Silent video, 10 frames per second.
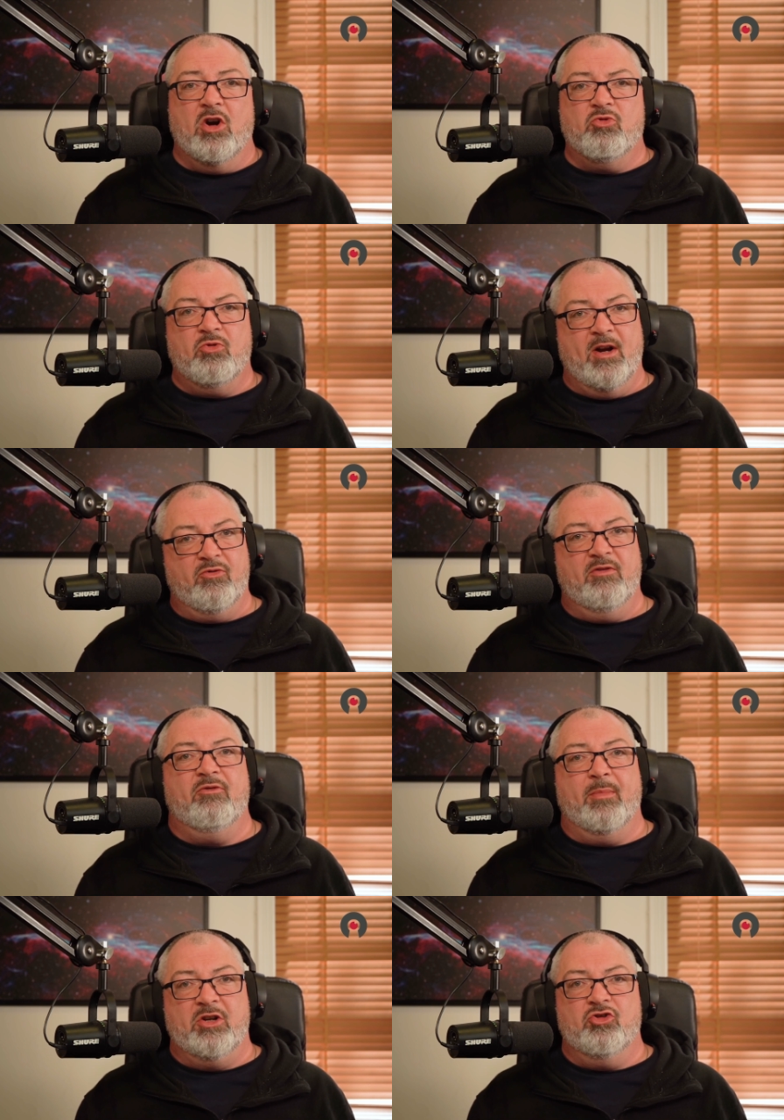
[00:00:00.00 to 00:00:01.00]
around
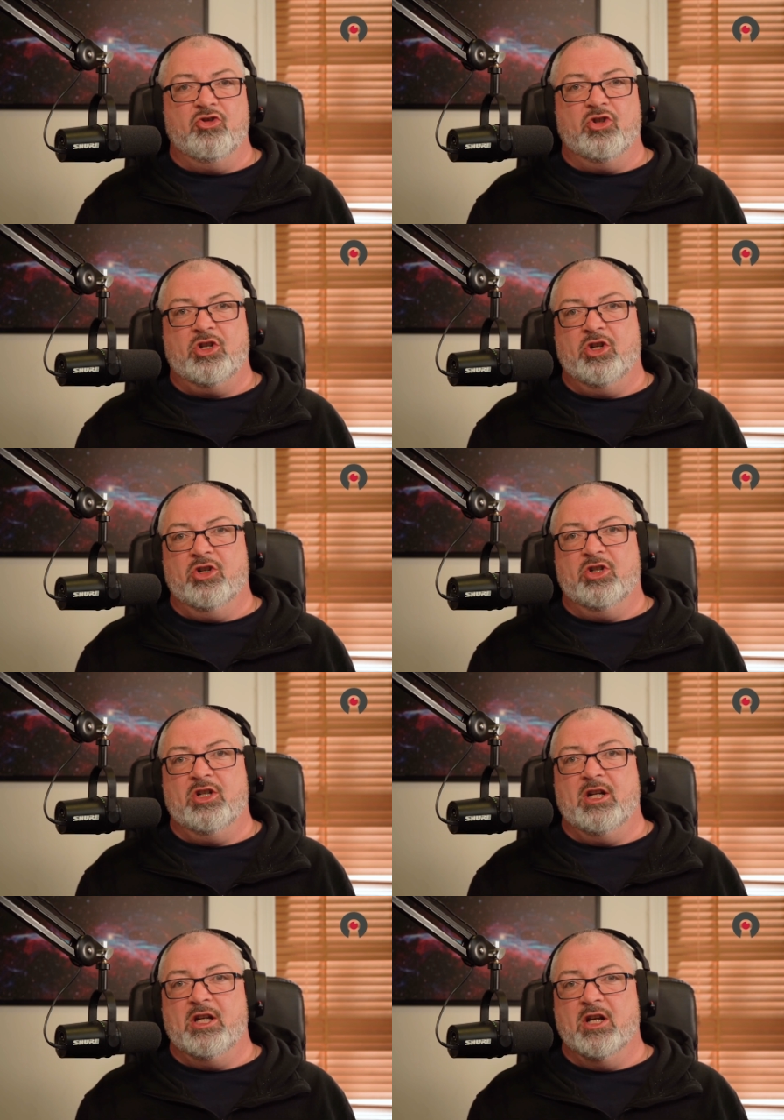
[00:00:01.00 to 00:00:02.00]
information
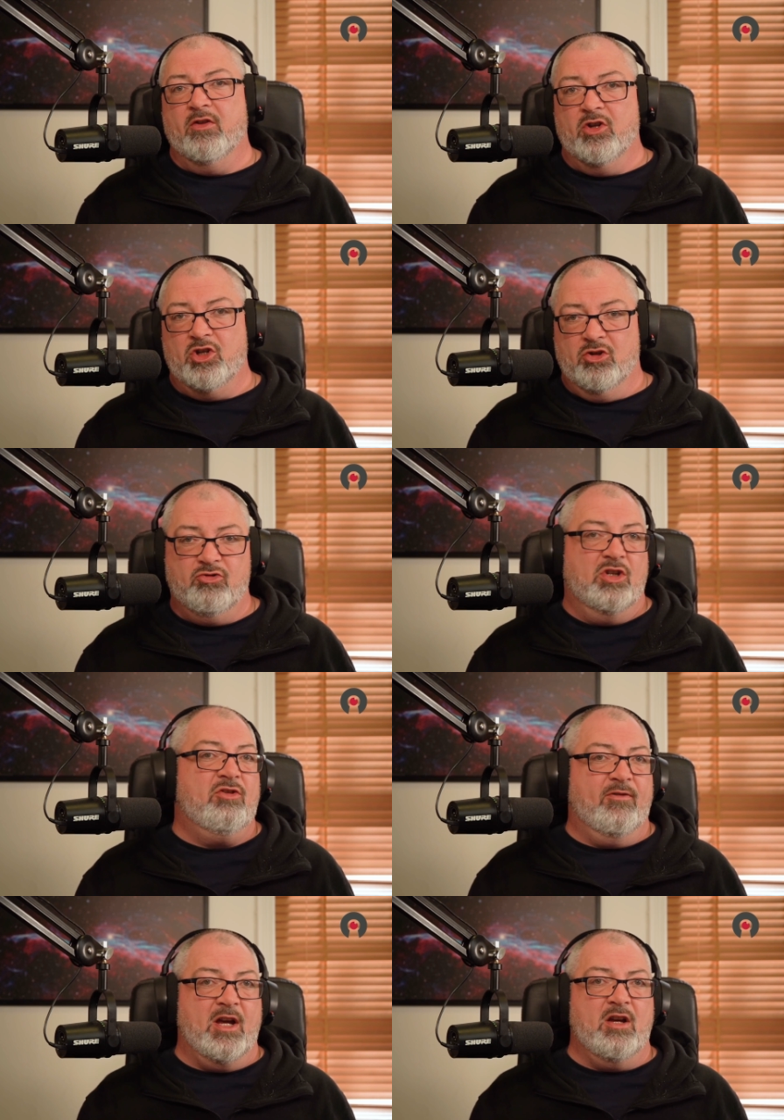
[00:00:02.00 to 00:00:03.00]
security, the
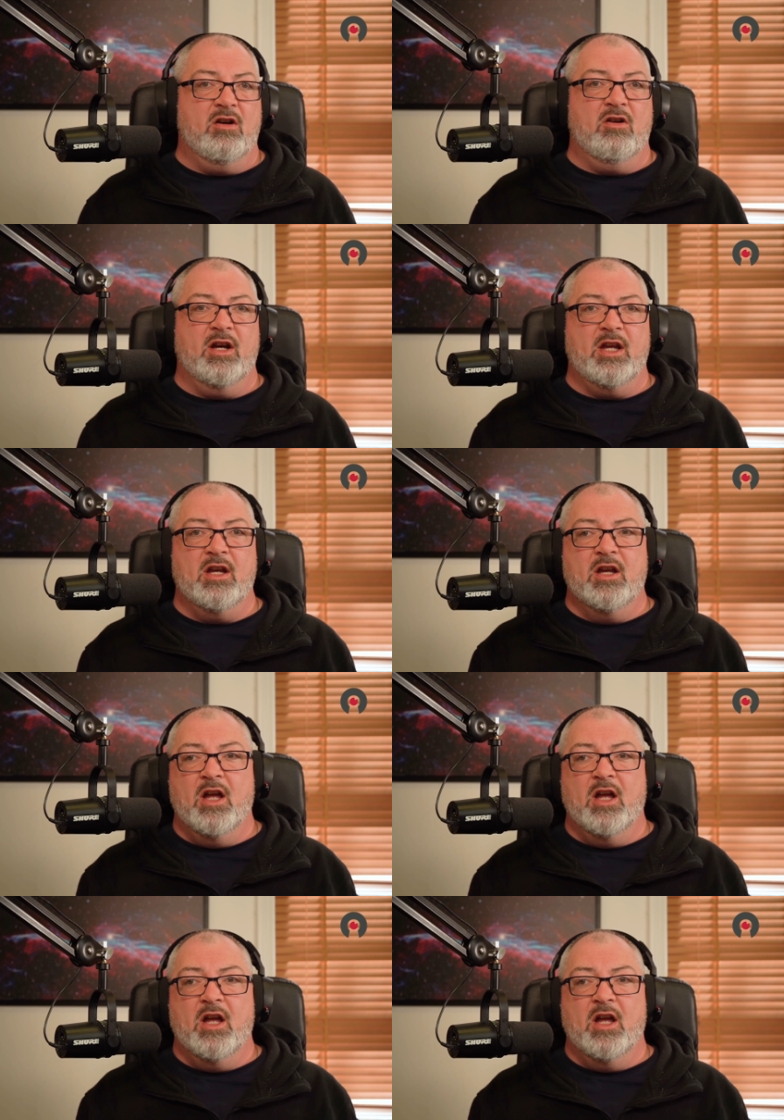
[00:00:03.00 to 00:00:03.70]
usage of A I,